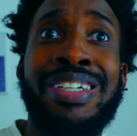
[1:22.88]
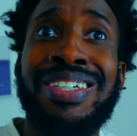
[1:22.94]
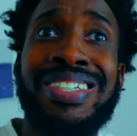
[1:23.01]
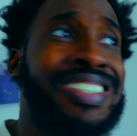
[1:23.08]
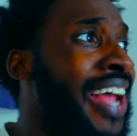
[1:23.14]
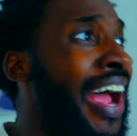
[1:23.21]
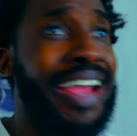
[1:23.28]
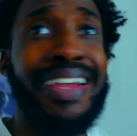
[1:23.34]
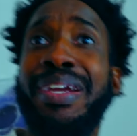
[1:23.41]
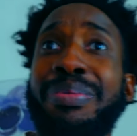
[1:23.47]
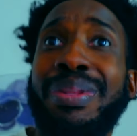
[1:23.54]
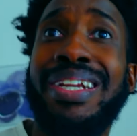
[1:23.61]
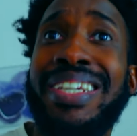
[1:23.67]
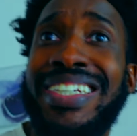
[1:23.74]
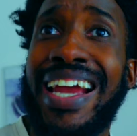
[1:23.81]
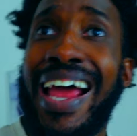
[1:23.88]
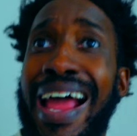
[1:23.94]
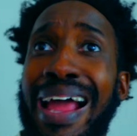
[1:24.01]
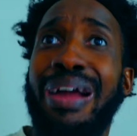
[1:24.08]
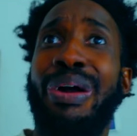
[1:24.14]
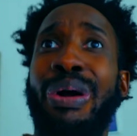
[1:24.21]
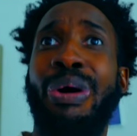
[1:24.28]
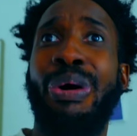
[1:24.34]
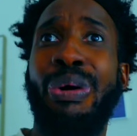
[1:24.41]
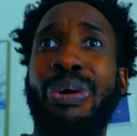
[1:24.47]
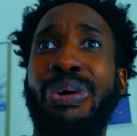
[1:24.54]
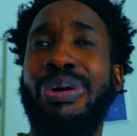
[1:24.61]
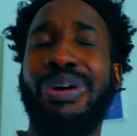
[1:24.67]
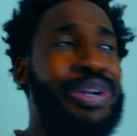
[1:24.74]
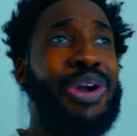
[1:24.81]
just take him to
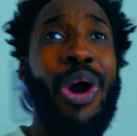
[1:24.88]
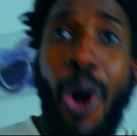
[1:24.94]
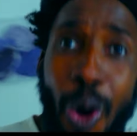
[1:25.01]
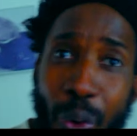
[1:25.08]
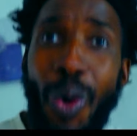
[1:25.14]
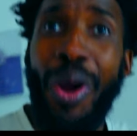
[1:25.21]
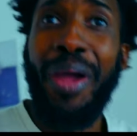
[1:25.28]
jail. Go